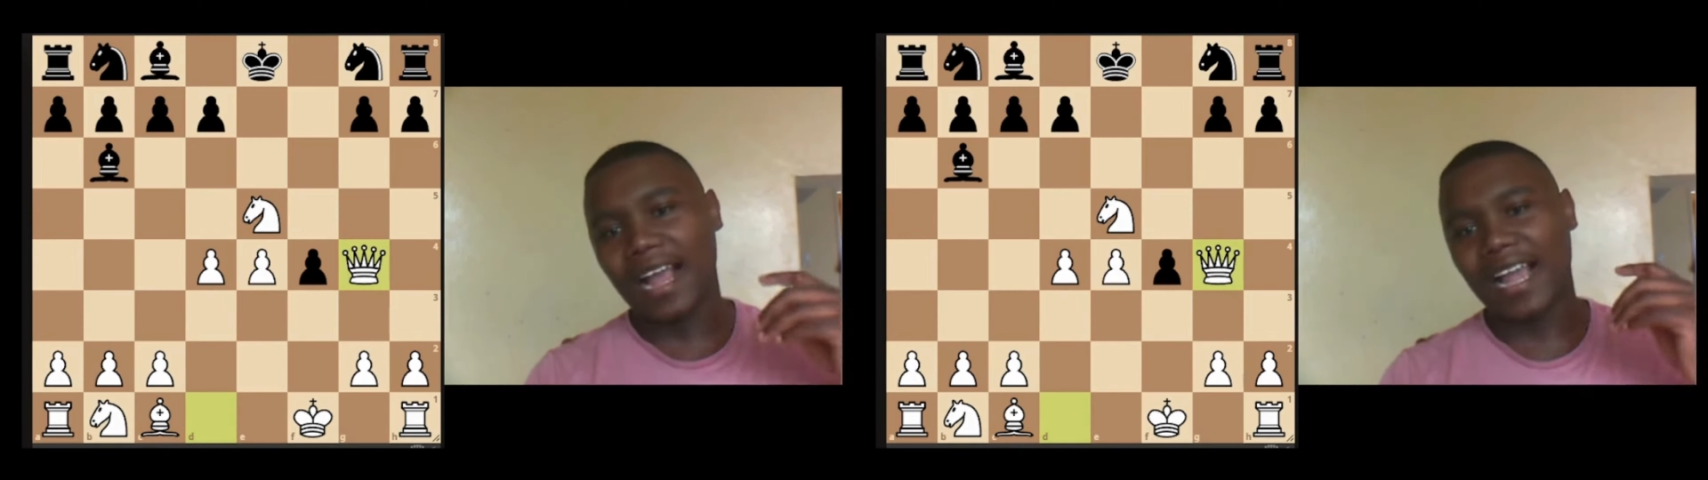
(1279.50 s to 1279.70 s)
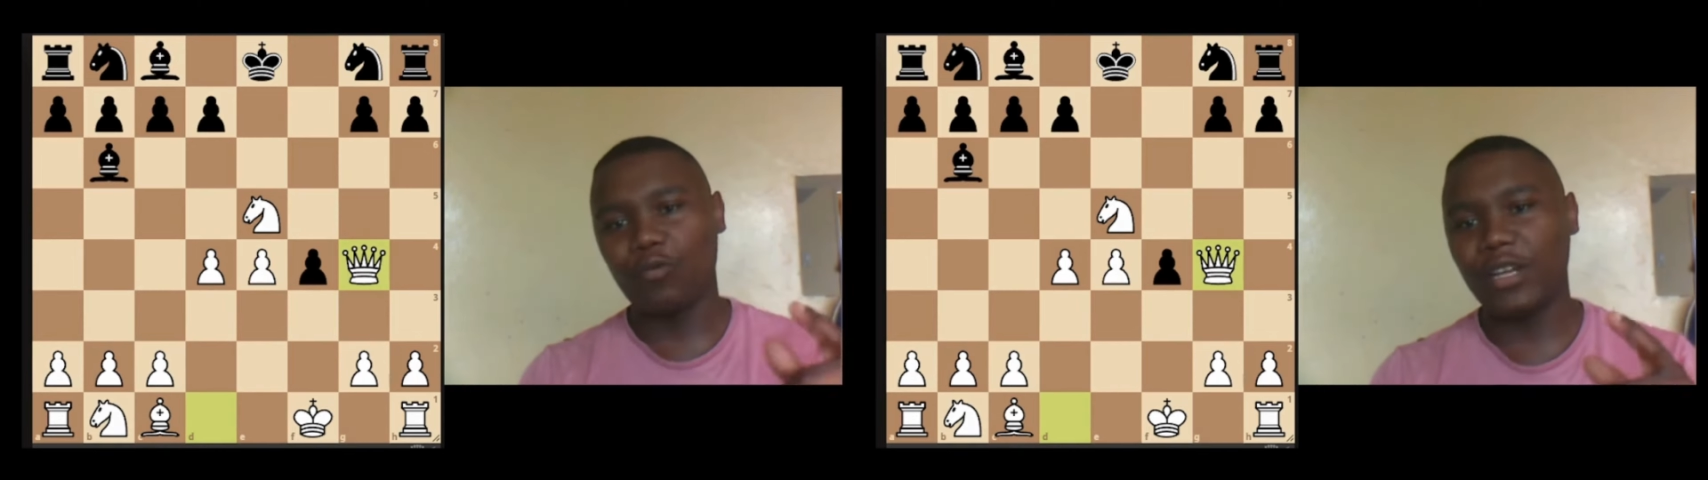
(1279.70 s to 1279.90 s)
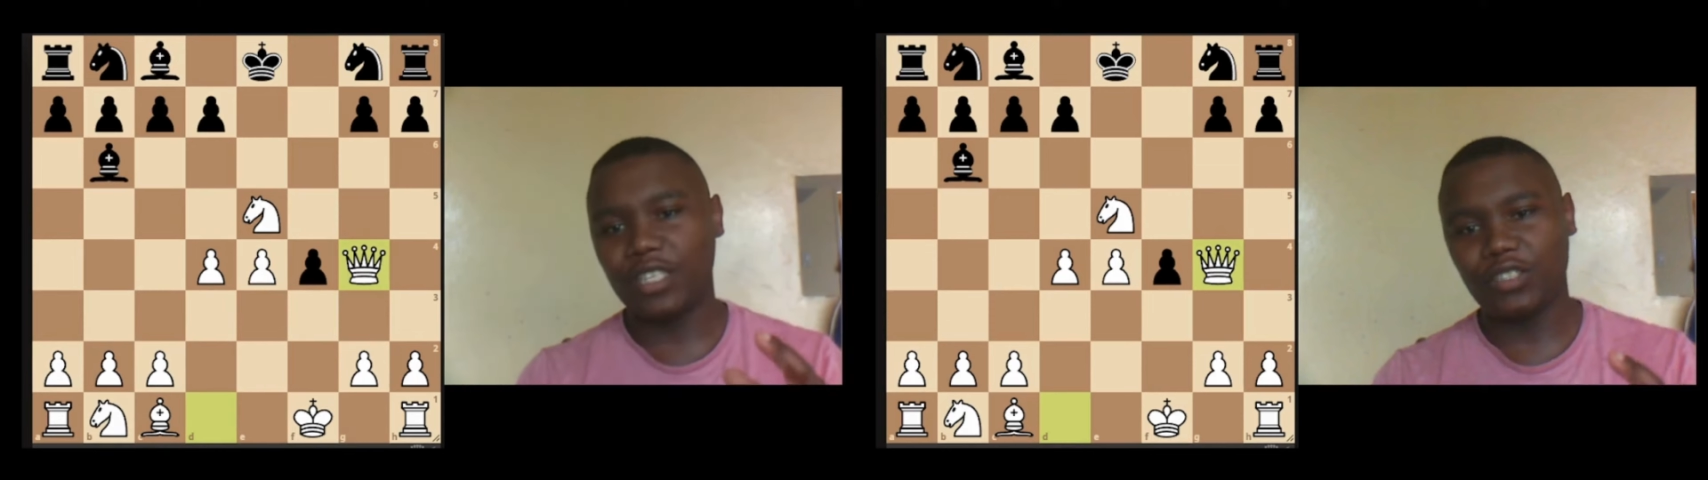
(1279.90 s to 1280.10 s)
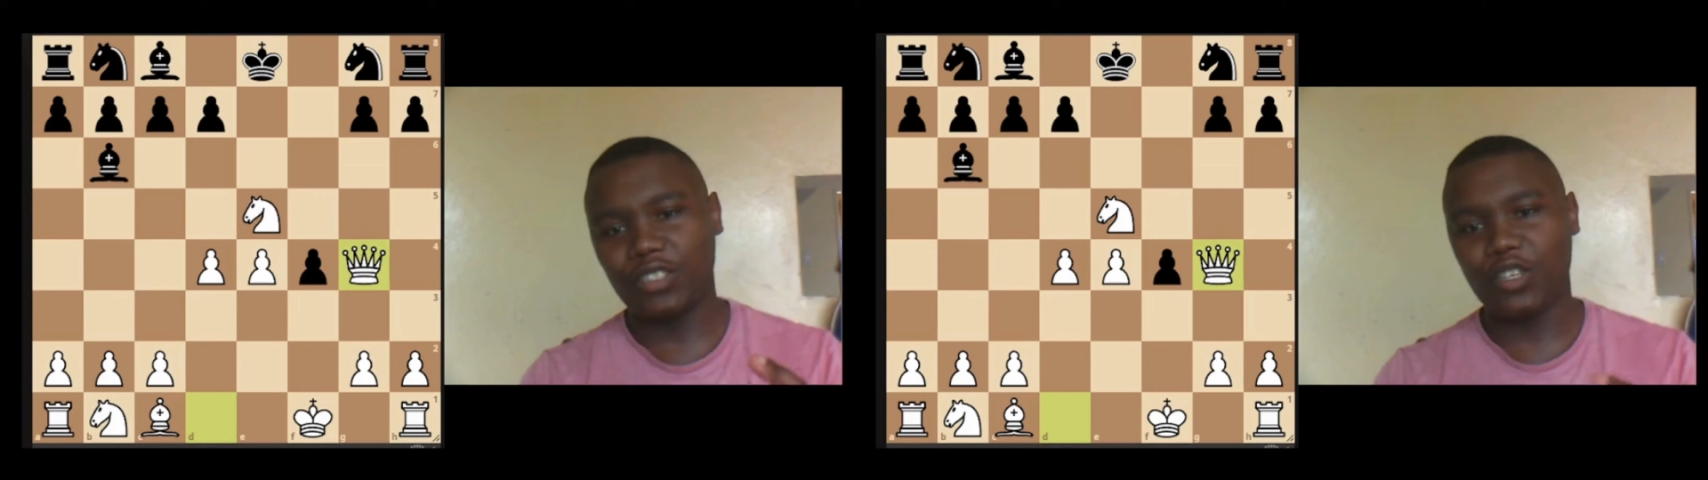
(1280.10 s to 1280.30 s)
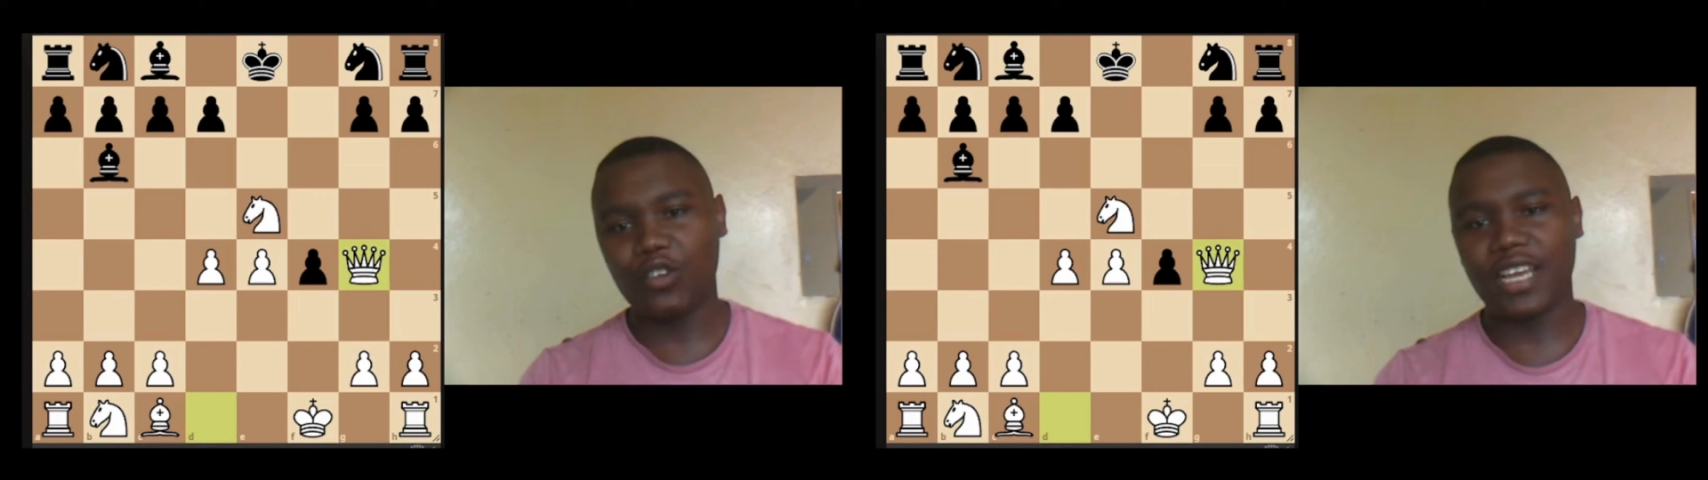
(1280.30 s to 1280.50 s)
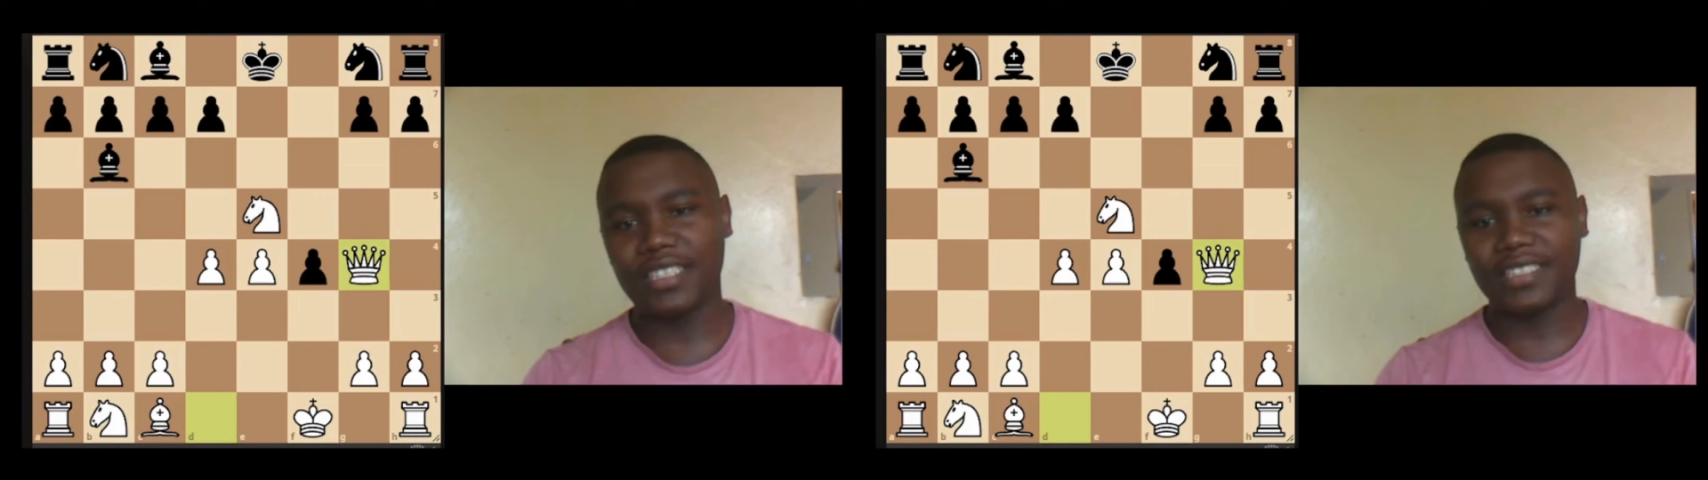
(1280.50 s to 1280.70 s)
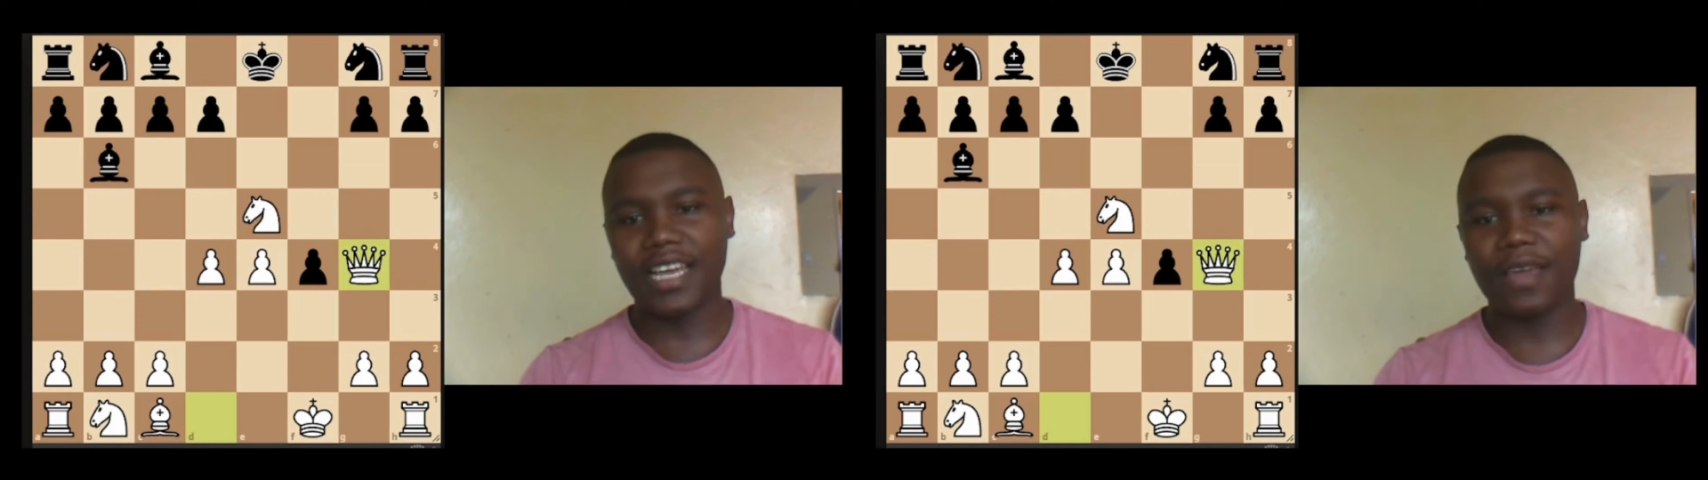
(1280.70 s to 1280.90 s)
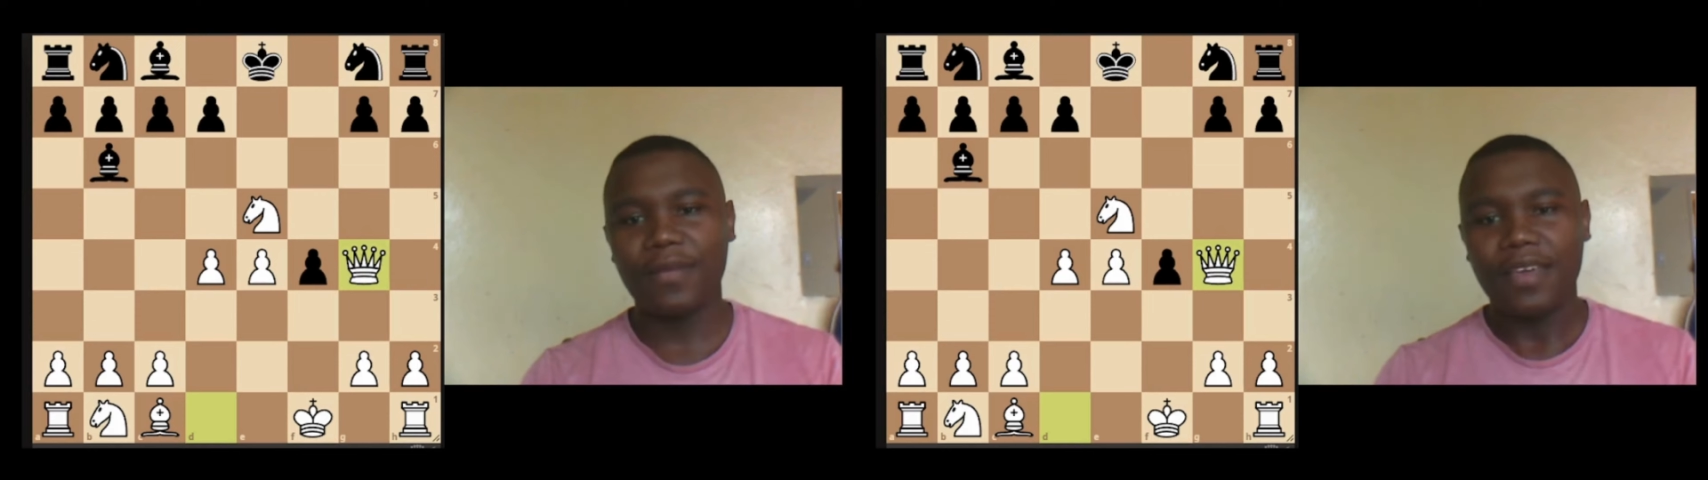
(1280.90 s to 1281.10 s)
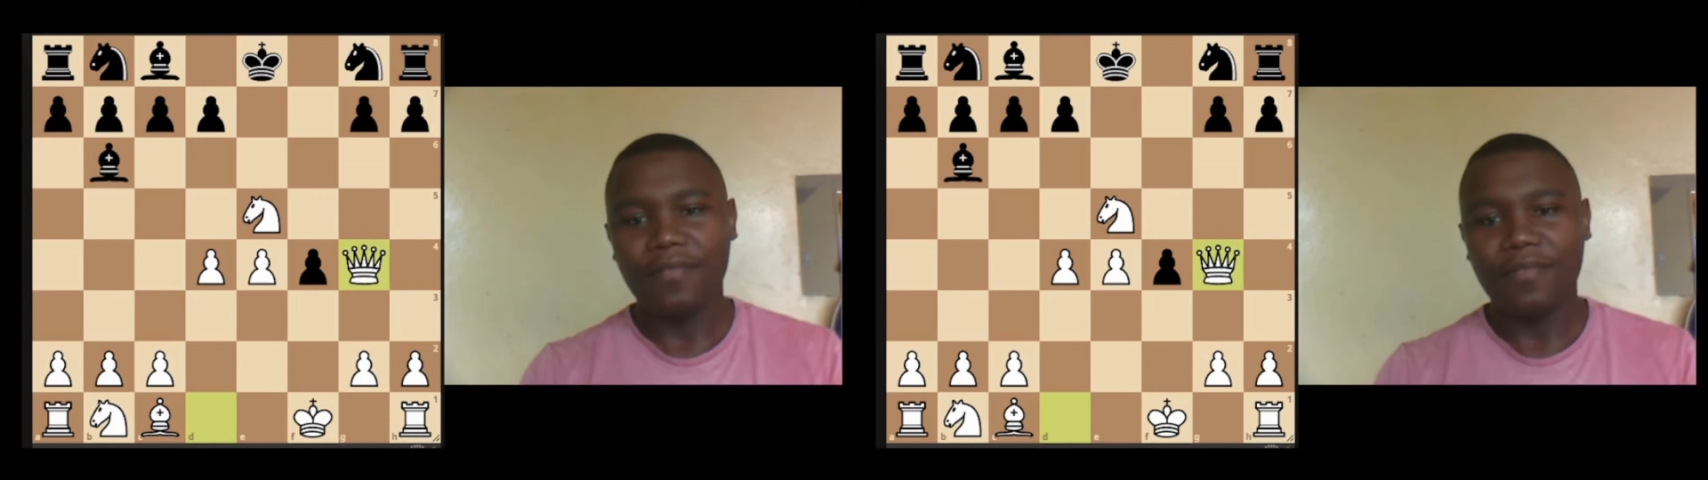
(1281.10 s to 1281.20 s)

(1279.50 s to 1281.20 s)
Can't wait to see you next time.